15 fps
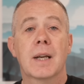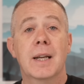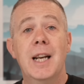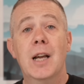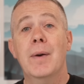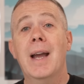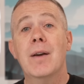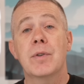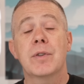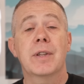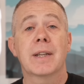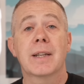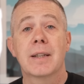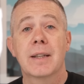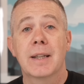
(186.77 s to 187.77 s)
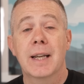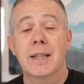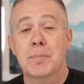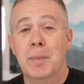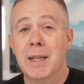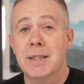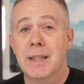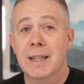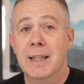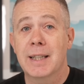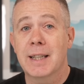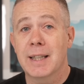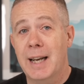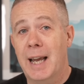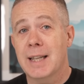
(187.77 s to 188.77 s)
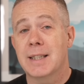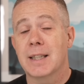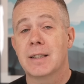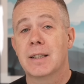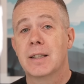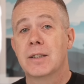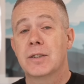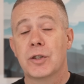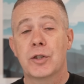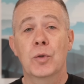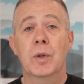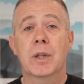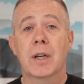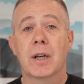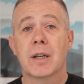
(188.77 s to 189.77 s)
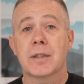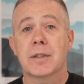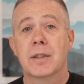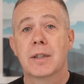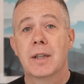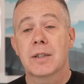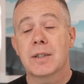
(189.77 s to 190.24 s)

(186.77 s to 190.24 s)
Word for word: and now everything is basically connected to SureCart.